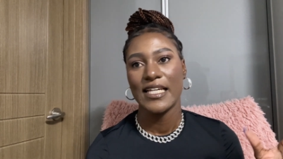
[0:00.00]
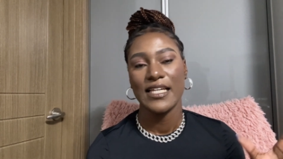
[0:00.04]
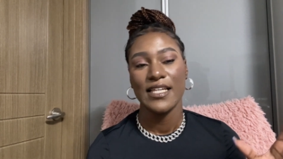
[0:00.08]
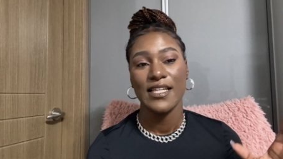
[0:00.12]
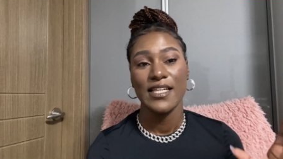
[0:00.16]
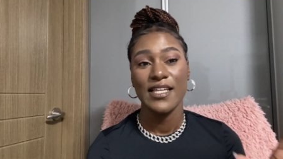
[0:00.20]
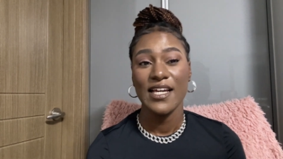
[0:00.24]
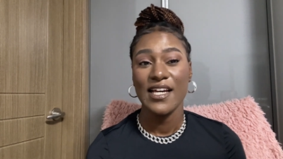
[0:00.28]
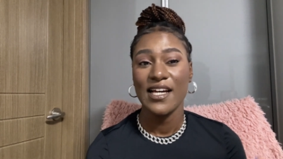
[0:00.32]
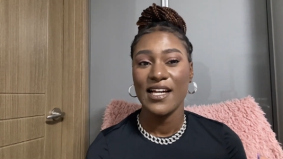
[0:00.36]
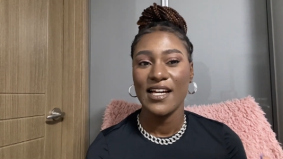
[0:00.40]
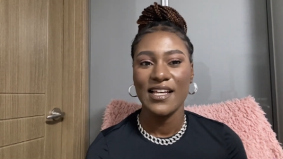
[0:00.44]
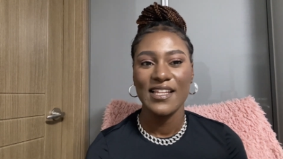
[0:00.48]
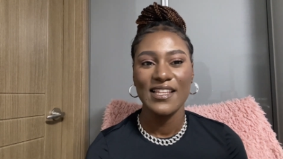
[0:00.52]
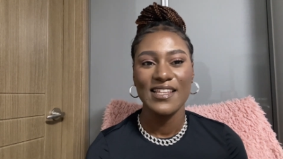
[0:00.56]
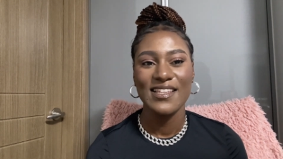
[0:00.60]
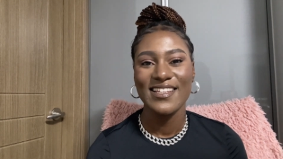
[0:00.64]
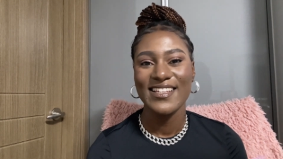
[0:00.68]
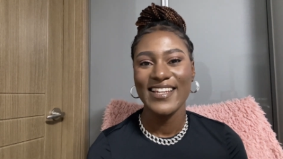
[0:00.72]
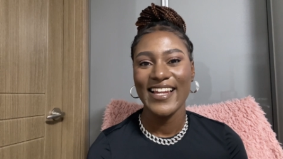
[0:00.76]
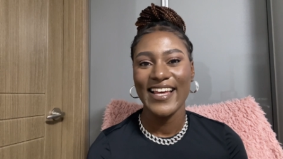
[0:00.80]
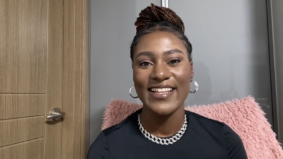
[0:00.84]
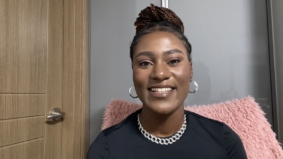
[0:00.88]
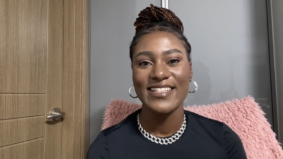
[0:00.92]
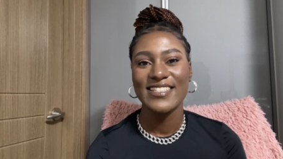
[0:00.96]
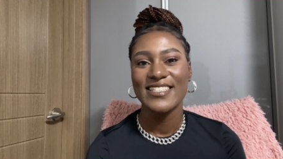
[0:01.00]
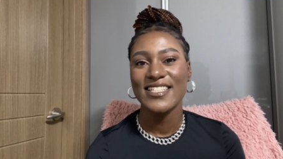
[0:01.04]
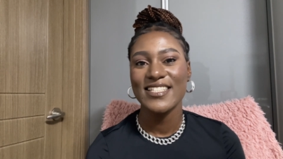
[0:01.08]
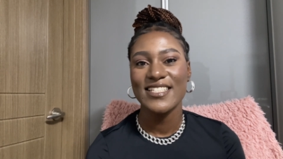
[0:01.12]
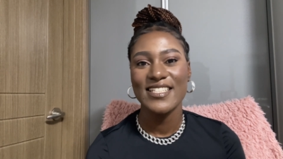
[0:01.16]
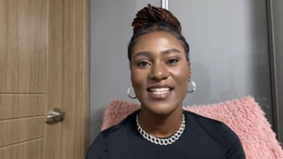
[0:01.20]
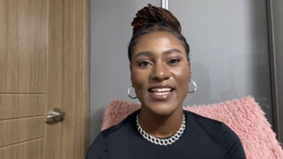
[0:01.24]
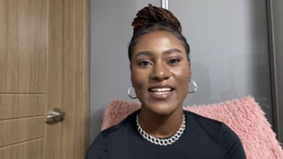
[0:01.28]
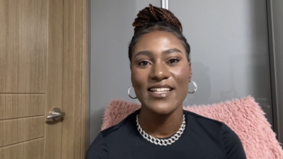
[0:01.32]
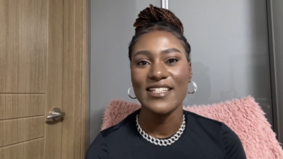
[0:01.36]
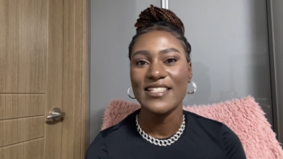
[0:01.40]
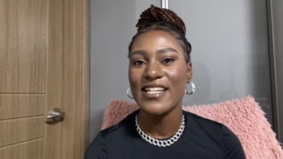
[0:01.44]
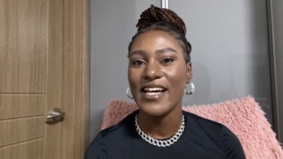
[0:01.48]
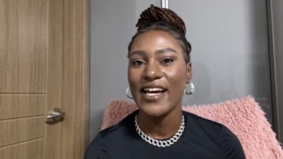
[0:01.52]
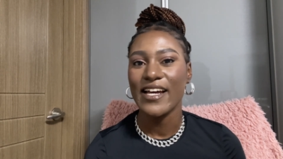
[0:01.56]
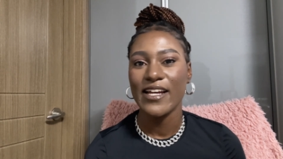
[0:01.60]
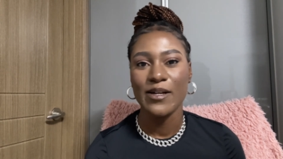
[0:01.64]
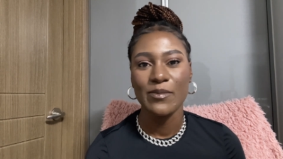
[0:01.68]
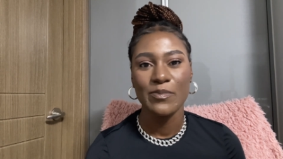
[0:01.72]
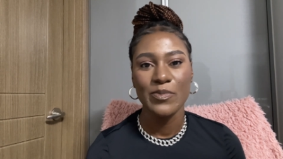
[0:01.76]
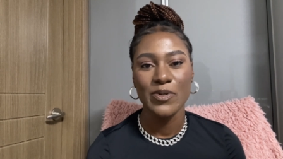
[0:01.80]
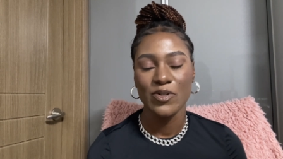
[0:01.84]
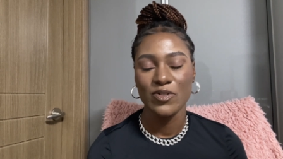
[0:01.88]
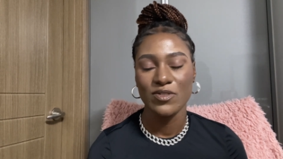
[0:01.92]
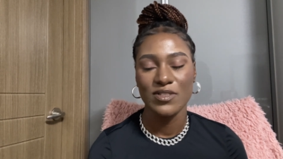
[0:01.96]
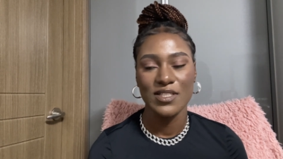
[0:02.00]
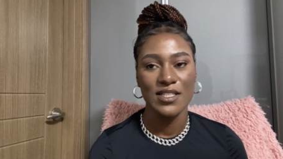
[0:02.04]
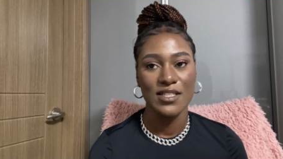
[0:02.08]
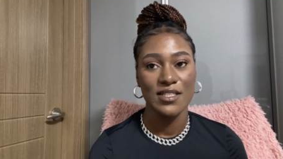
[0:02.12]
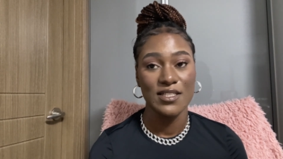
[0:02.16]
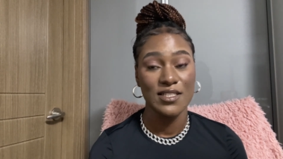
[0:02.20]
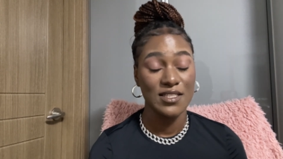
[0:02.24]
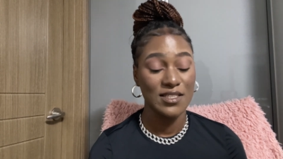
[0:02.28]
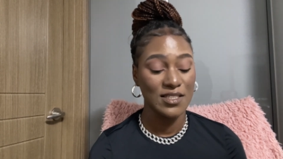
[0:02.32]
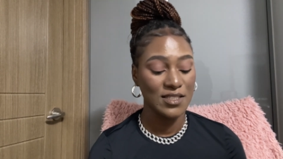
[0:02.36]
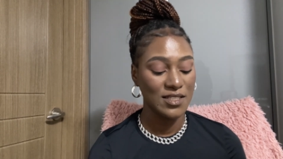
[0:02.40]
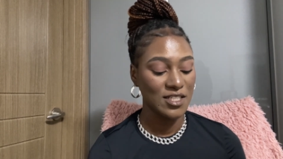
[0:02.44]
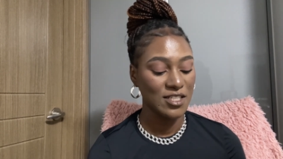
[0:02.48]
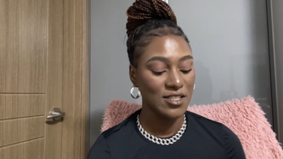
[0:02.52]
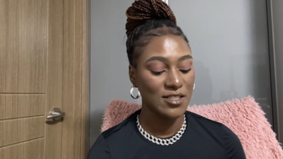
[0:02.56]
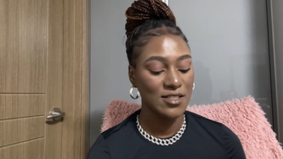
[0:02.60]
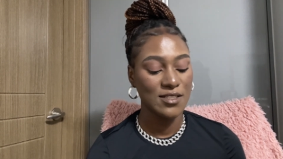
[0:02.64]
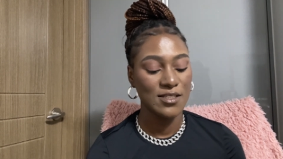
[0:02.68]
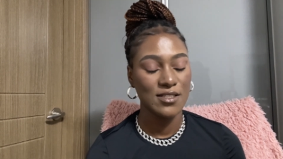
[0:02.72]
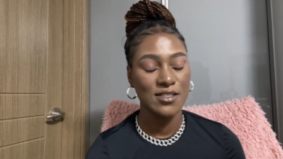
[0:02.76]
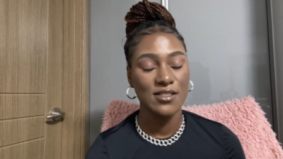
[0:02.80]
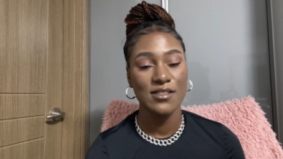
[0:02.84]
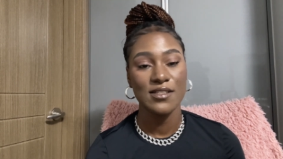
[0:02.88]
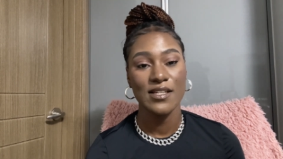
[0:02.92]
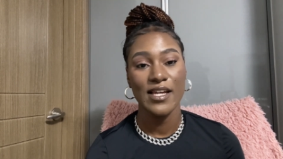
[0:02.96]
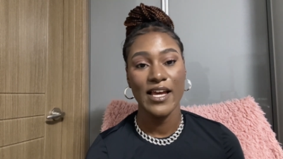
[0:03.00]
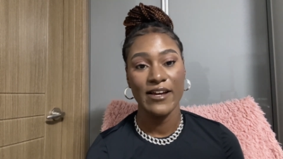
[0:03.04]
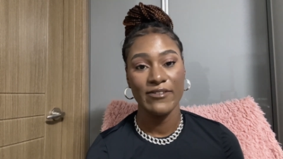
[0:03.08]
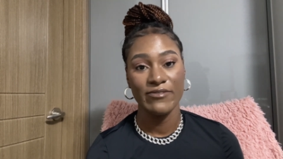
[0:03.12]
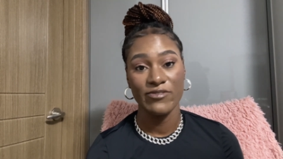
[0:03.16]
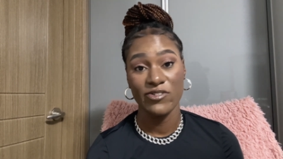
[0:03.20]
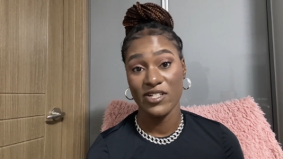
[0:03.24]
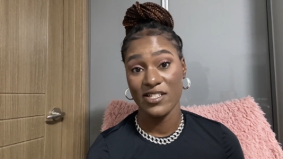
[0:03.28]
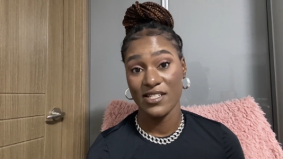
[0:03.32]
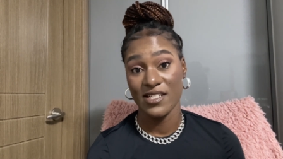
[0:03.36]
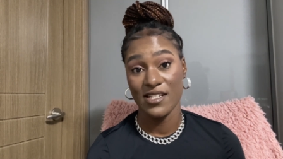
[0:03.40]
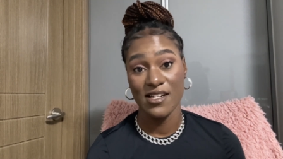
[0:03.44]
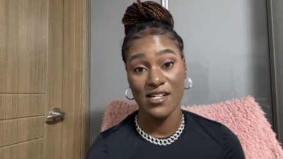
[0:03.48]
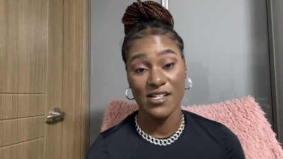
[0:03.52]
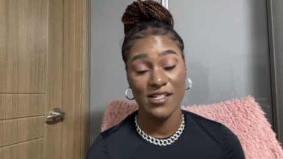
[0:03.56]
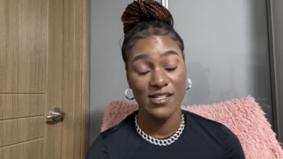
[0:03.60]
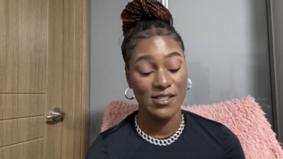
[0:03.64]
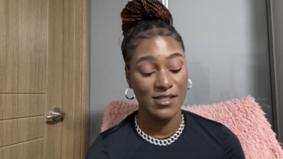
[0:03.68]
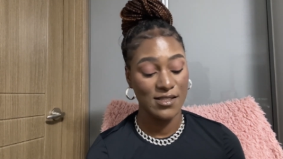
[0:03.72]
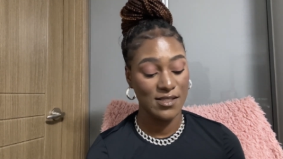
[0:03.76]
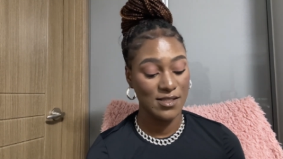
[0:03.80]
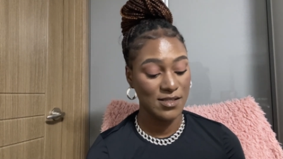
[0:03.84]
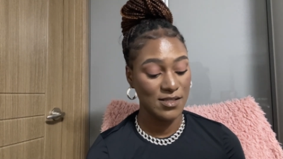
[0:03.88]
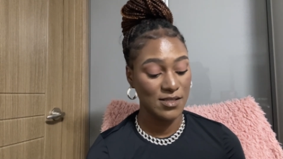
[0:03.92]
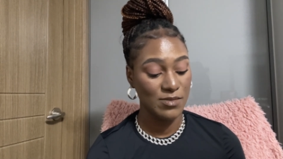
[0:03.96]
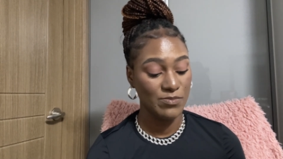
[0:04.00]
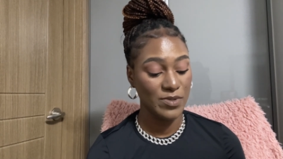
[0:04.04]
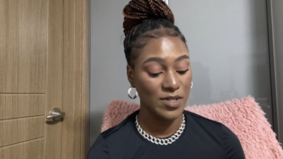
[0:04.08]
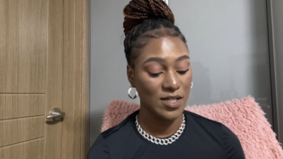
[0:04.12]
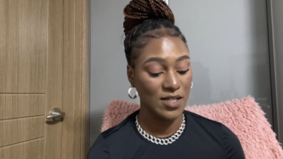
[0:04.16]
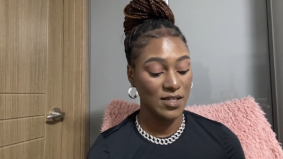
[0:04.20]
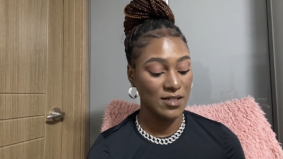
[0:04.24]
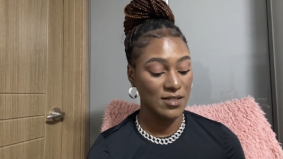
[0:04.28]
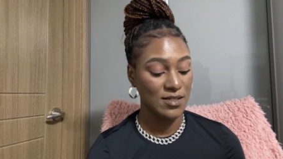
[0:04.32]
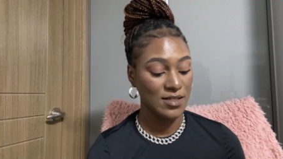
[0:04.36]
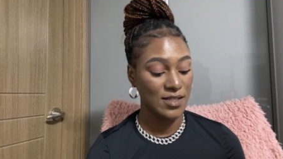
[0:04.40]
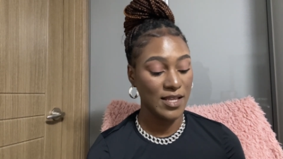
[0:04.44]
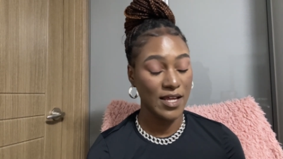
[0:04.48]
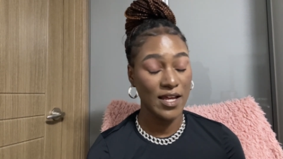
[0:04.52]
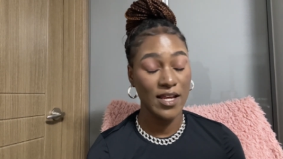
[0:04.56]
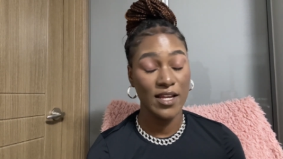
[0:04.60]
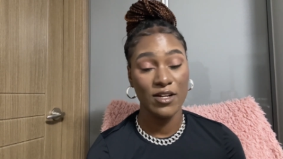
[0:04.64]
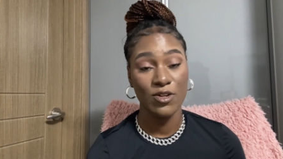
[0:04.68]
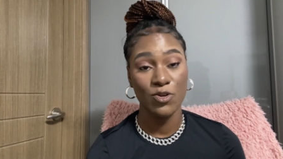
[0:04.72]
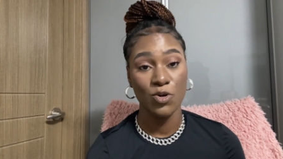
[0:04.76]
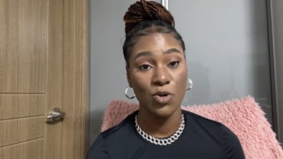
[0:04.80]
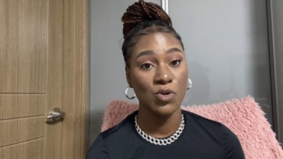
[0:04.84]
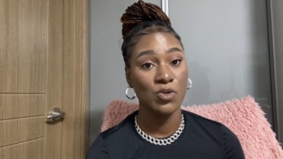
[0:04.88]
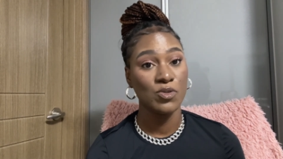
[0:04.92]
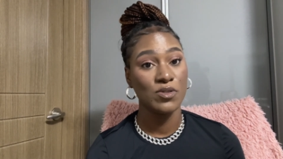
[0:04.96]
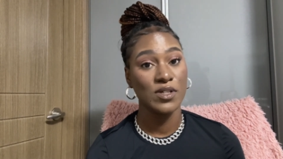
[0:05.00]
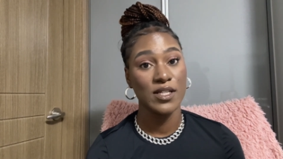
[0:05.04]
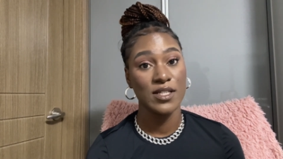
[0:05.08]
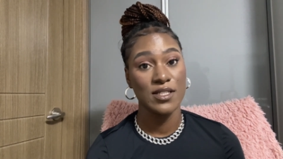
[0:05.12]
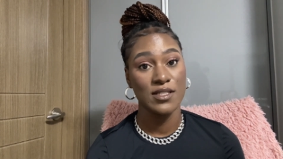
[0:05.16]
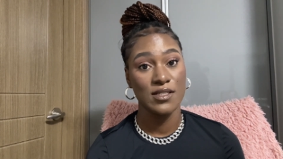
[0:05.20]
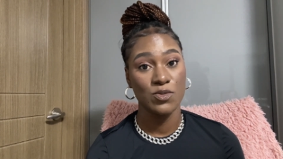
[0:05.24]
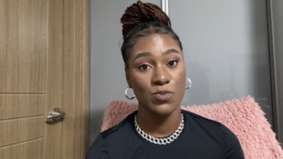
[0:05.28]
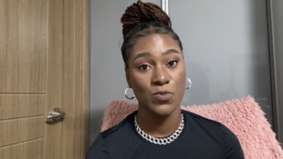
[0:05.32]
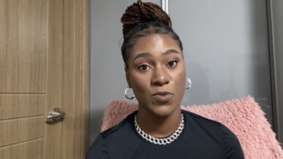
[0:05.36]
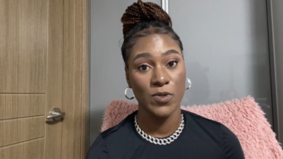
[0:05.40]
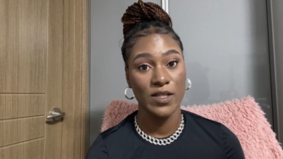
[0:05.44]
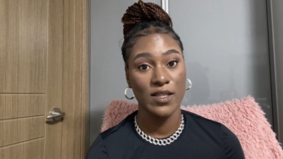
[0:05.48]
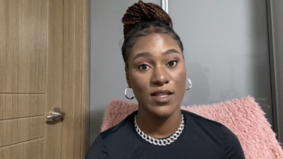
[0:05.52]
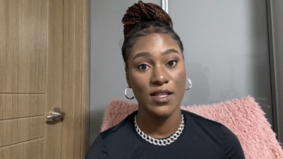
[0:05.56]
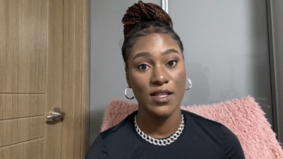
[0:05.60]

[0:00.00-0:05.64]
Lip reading: Yeah, like just the entire process. Just have resilience, because the end goal is worth